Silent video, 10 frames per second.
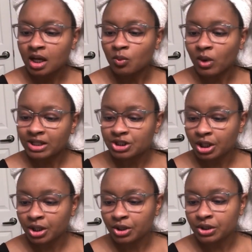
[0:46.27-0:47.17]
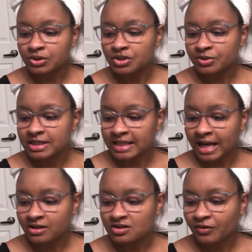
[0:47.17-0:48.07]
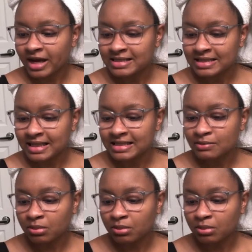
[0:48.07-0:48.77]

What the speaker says: Wash and goes, twist outs, rod sets,